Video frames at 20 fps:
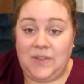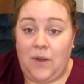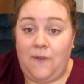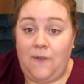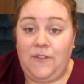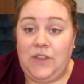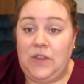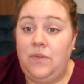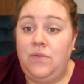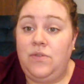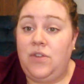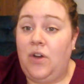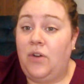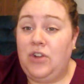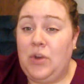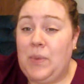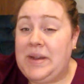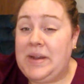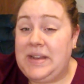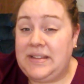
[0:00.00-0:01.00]
So if you
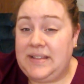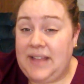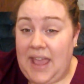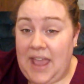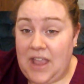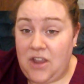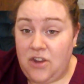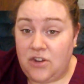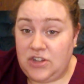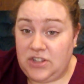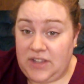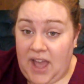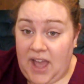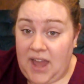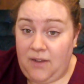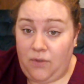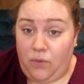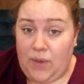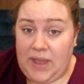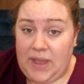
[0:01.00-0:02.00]
don't know what to say and you're just
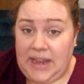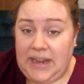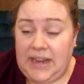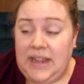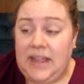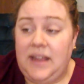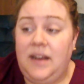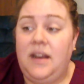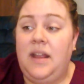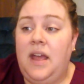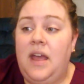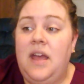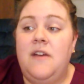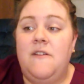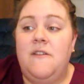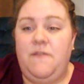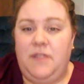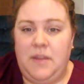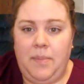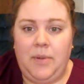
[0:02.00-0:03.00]
kind of winging it,
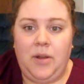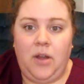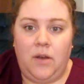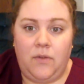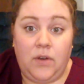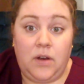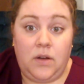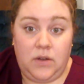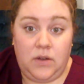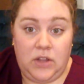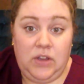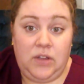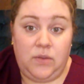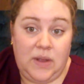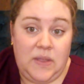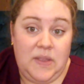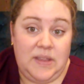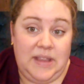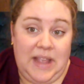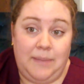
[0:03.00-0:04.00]
flip it over and you
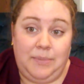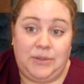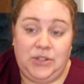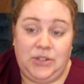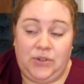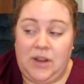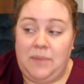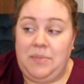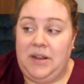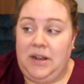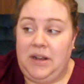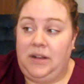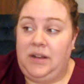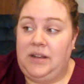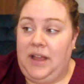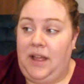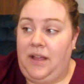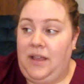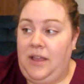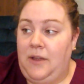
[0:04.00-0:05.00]
can read the sample script and it'll
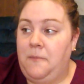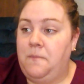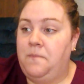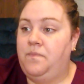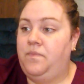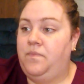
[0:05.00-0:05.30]
tell you.